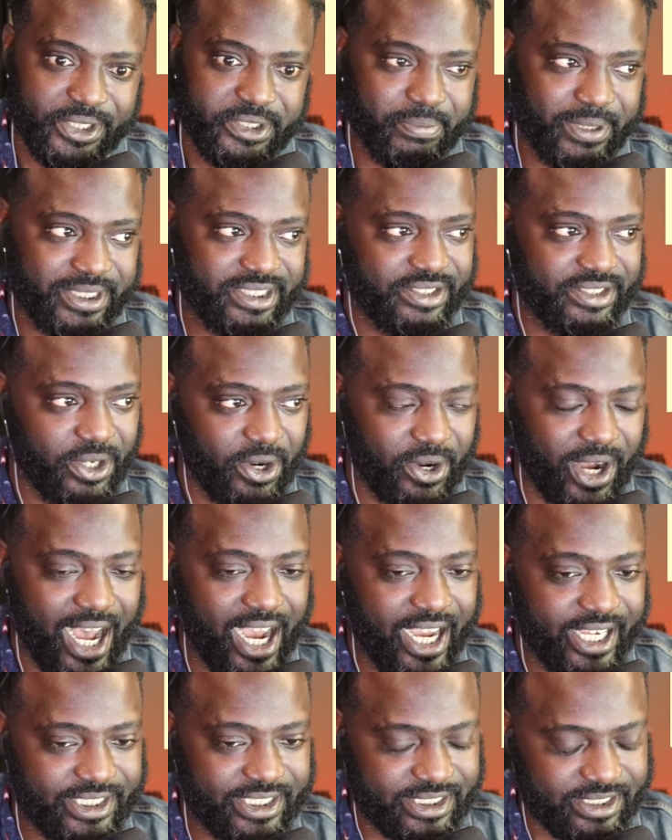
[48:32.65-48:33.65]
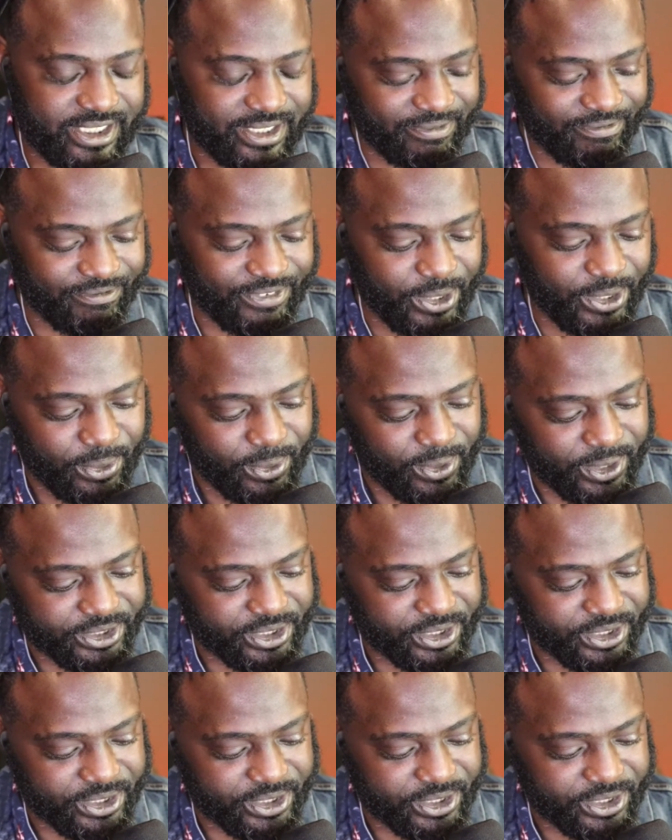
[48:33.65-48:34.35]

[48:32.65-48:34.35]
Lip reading: but your highest view on